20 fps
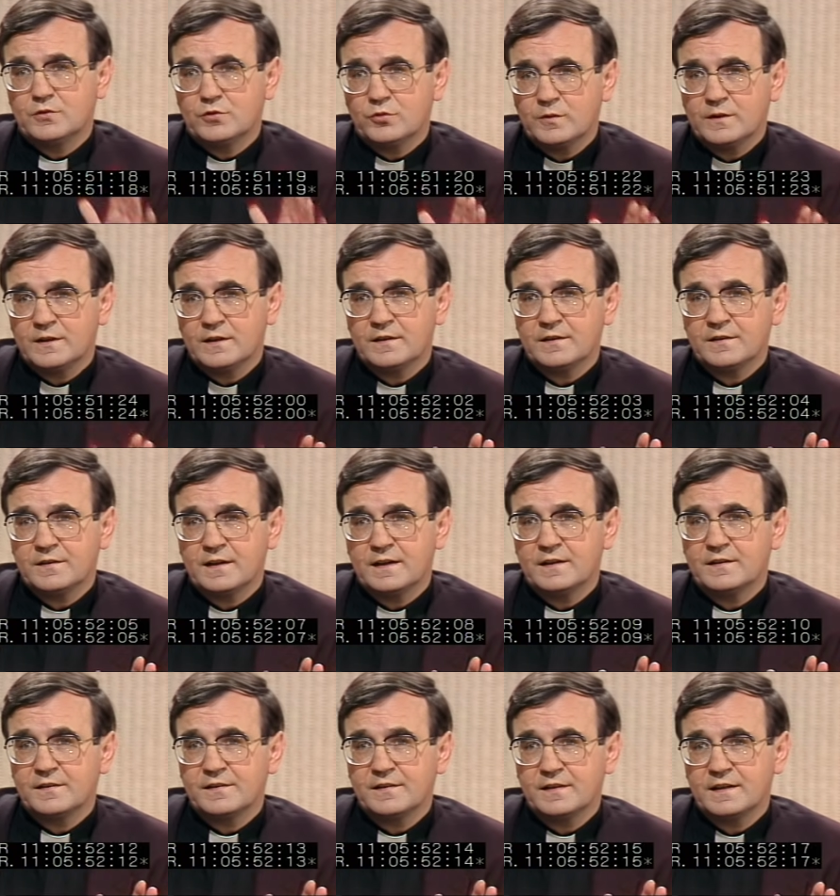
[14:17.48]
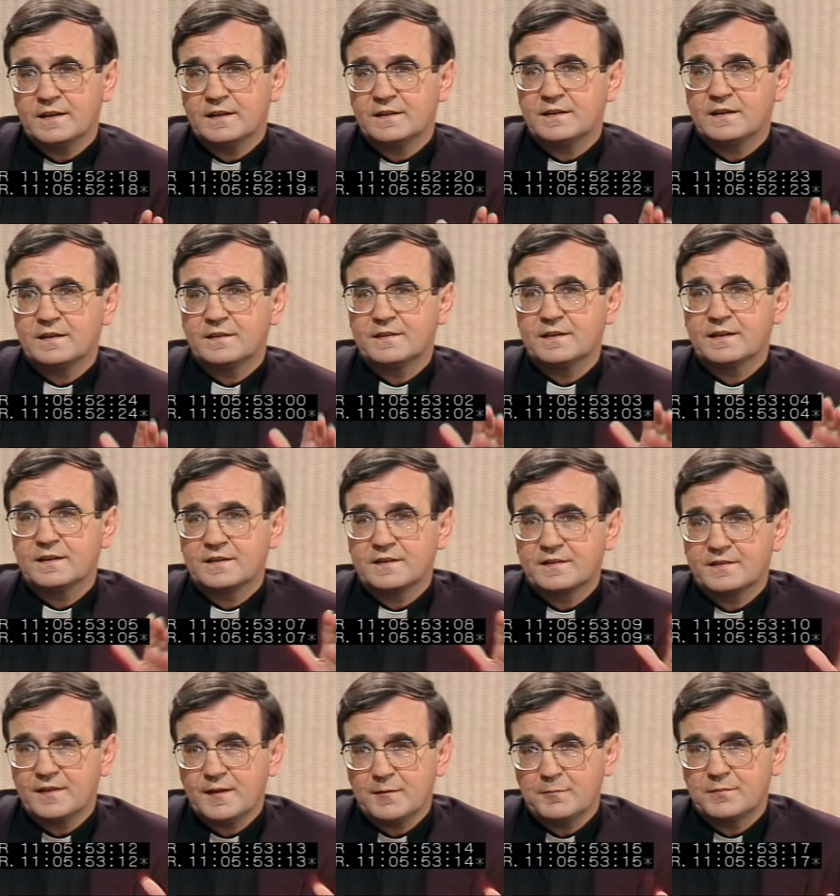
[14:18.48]
Doing it and saying that they
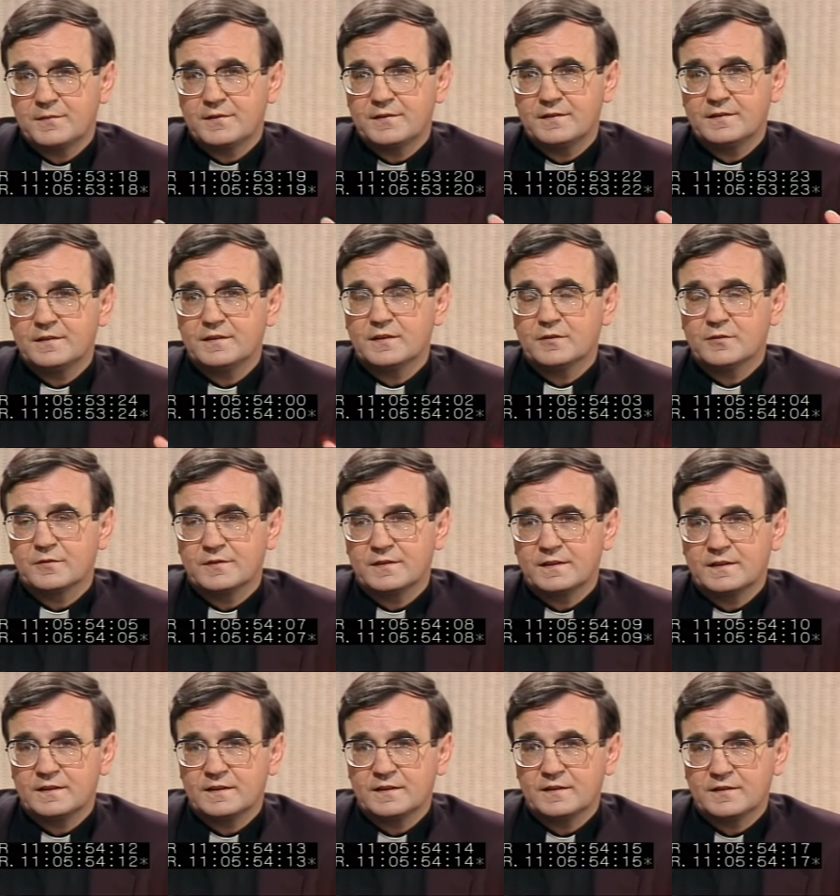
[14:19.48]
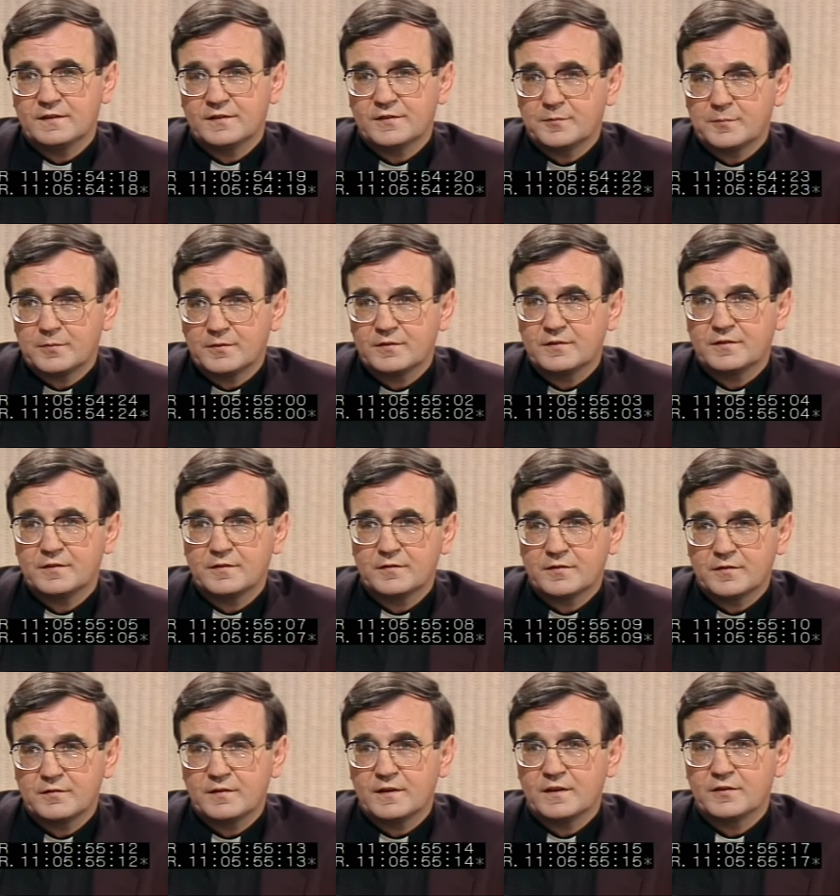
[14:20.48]
accept, the spirit
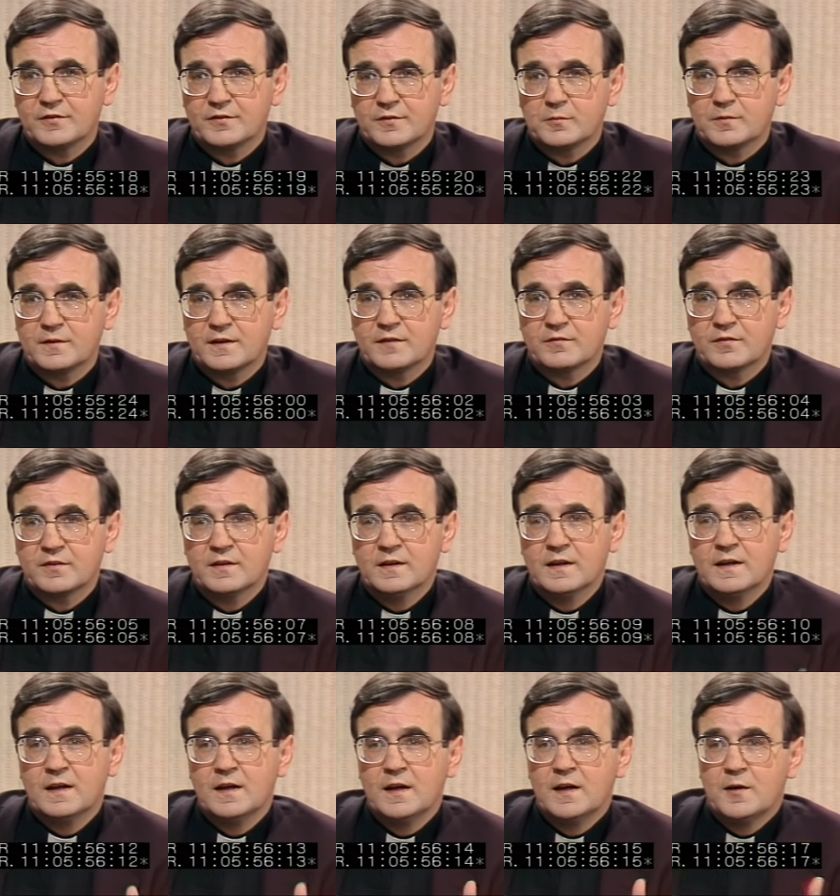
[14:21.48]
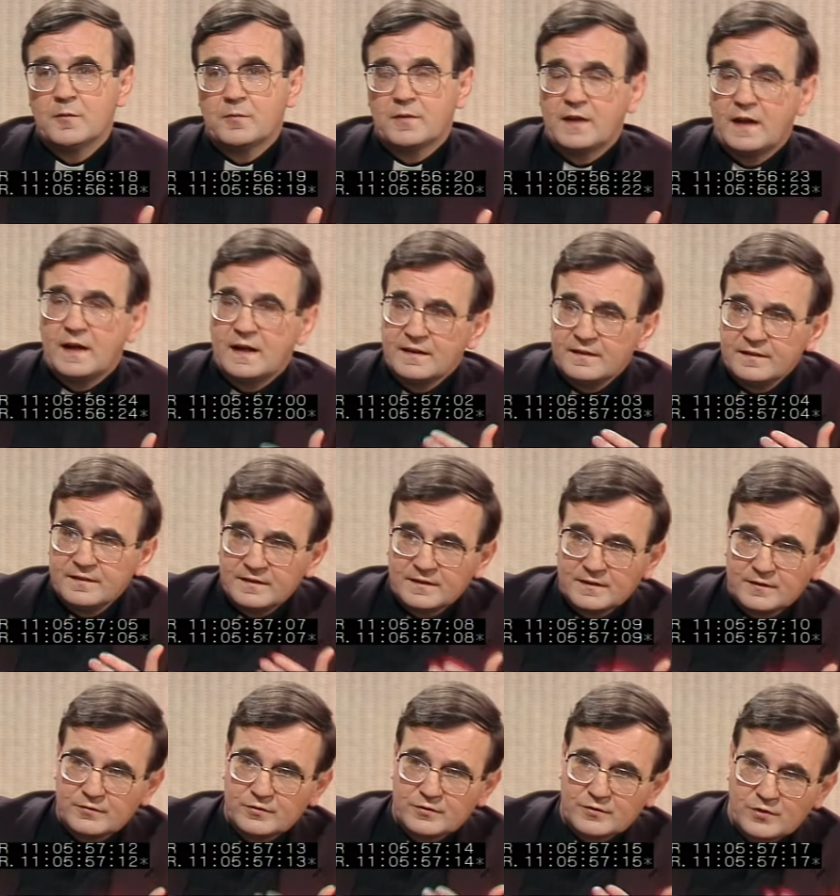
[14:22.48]
of the vows or whatever. But I
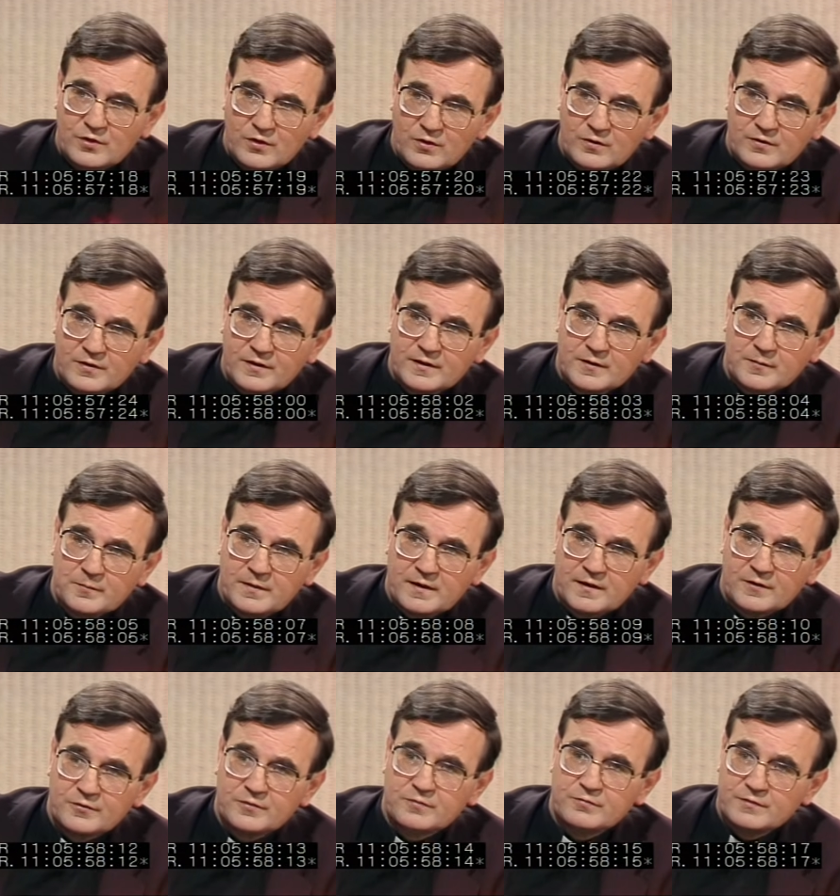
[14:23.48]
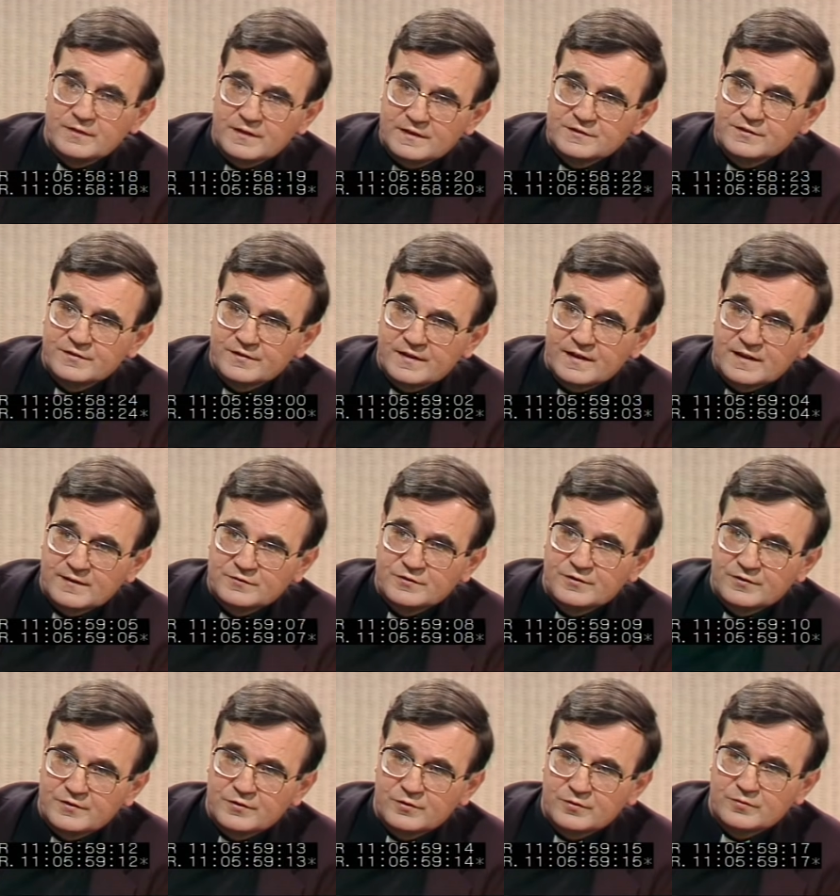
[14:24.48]
think if you're talking about religious life,
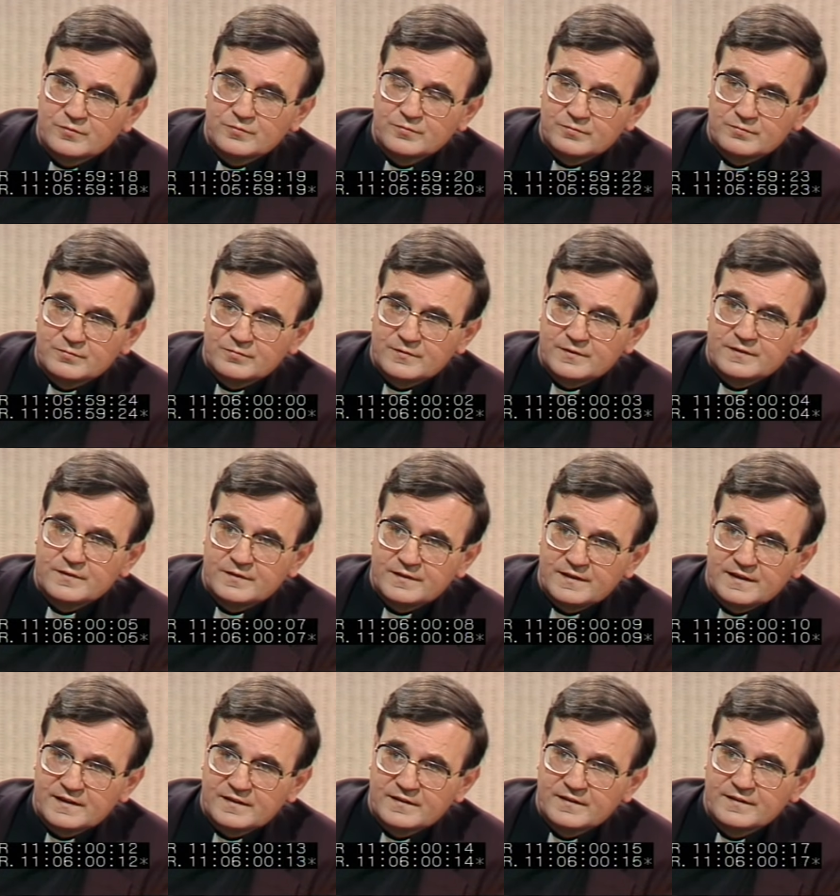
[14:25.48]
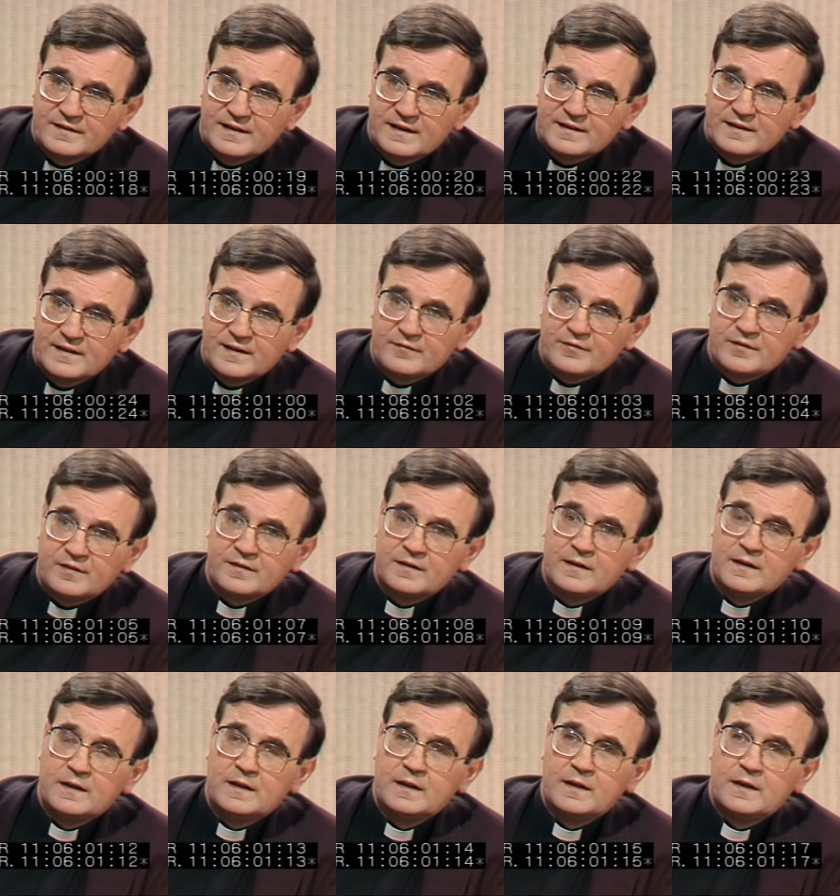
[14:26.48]
just to take it on that level,
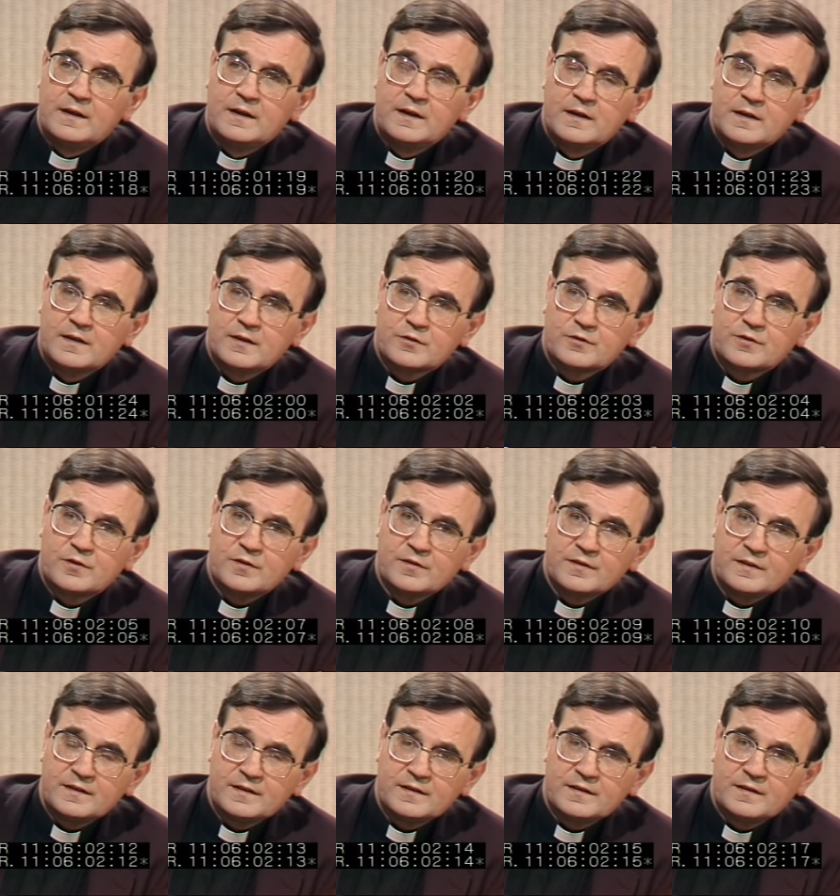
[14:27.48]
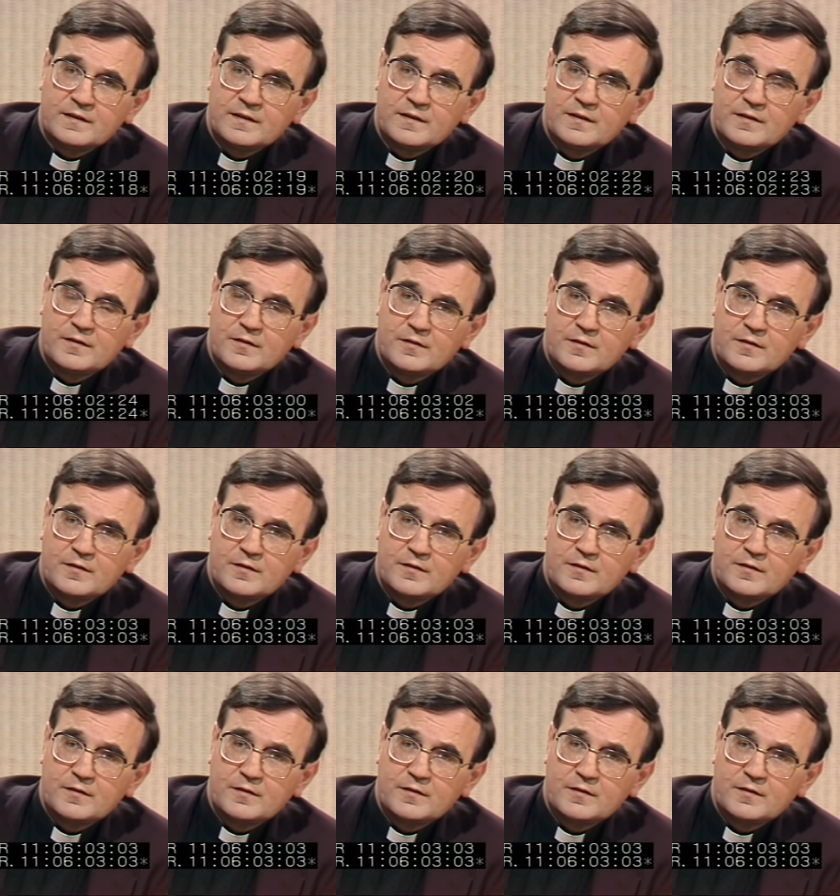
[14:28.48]
you're talking